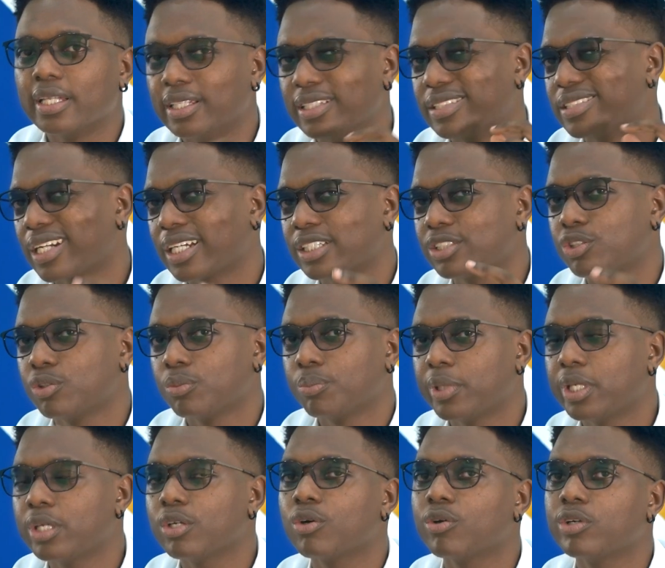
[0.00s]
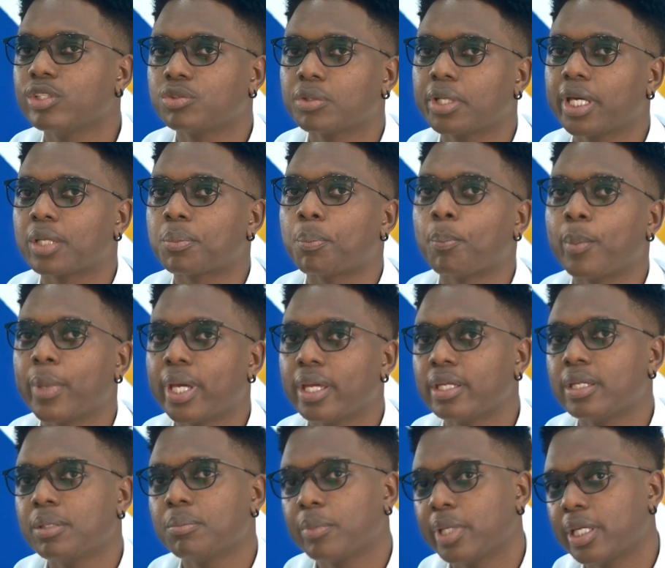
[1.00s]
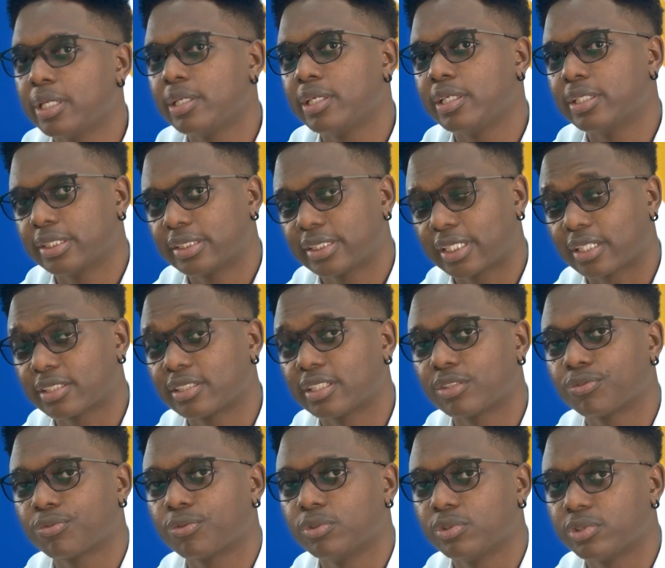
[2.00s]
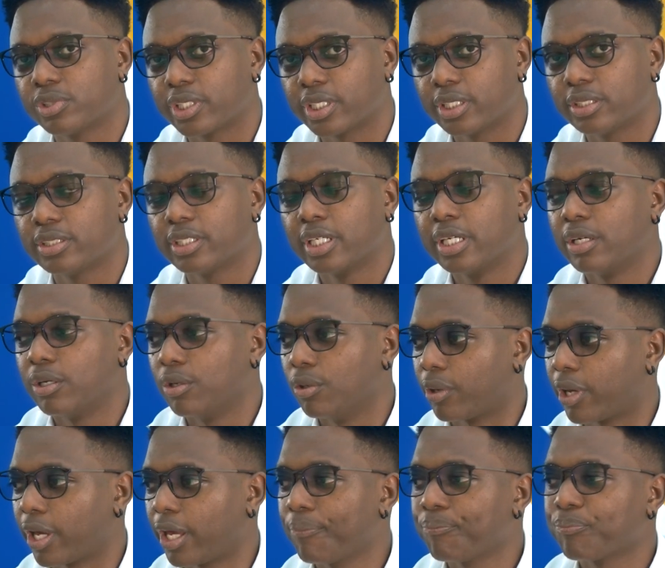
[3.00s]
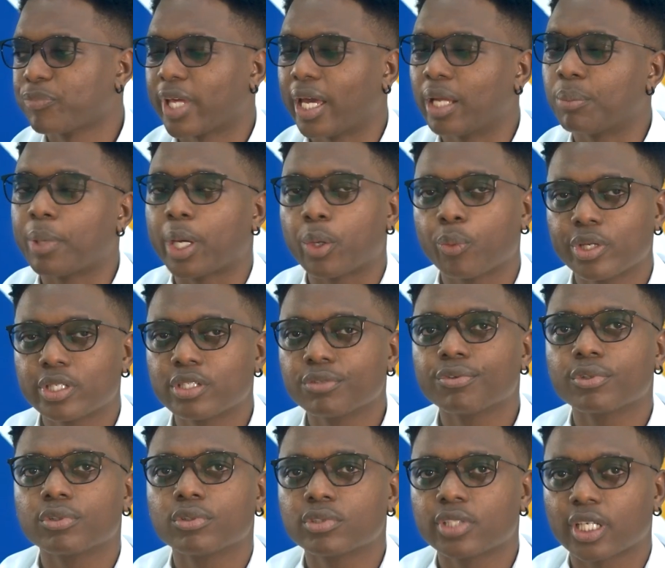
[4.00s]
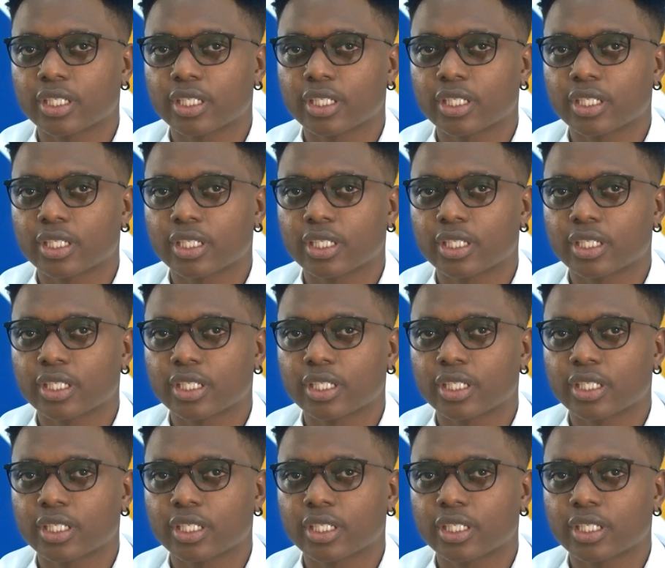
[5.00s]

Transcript: then trust you me, you're going to get many successful trades. Okay, and by waiting for those